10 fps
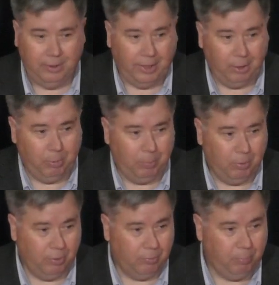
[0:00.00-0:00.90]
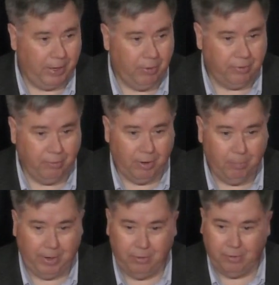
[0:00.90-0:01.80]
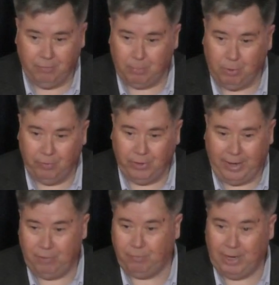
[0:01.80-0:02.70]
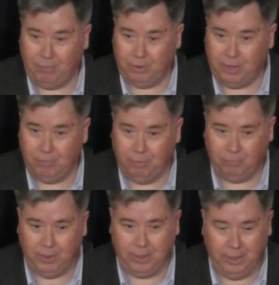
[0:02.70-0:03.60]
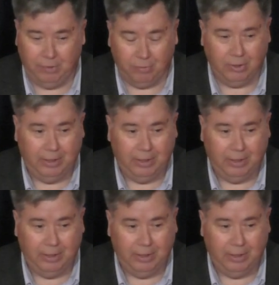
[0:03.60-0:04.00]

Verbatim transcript: Other people's parents and grandparents have come over in the last 5 or 10 or 15 years.